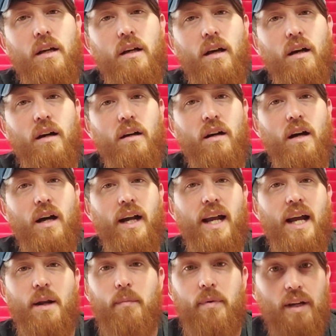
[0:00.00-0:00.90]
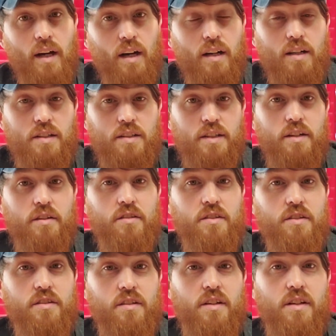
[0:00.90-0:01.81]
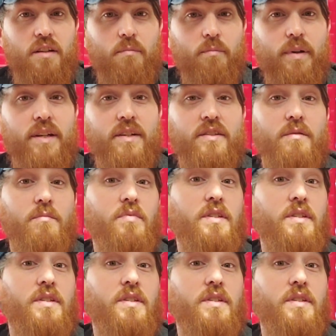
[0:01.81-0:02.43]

I got to be honest, there's been some